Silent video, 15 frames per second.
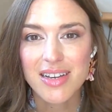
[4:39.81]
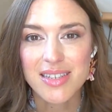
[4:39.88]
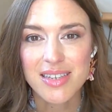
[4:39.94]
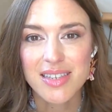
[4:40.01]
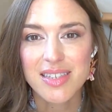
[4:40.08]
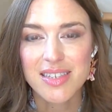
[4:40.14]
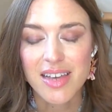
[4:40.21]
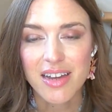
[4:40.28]

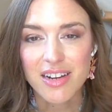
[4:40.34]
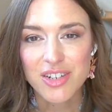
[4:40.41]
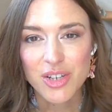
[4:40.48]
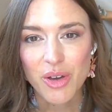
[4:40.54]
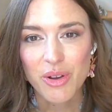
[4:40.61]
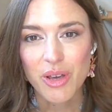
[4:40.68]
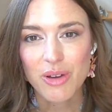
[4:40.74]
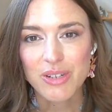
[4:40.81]
It's in San
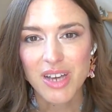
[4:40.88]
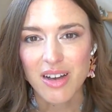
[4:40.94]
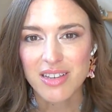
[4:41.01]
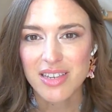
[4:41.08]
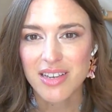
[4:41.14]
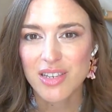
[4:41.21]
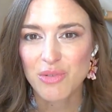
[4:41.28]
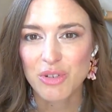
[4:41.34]
Antonio,
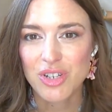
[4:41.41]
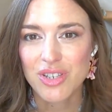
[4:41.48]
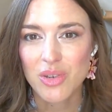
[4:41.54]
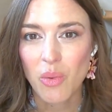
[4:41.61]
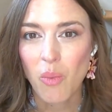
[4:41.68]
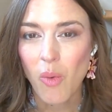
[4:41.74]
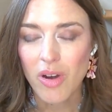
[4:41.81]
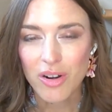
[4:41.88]
Texas, which is
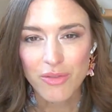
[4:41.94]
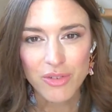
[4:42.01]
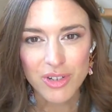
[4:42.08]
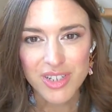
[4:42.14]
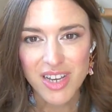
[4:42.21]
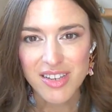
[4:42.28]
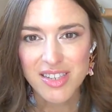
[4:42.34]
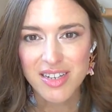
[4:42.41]
a
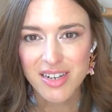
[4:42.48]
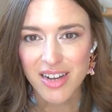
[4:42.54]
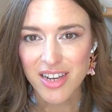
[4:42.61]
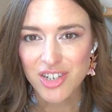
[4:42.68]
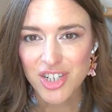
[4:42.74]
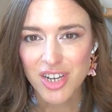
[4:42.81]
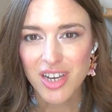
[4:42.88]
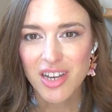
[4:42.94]
wonderful
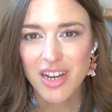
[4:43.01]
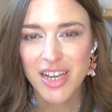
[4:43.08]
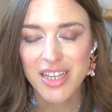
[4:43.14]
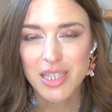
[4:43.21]
destination.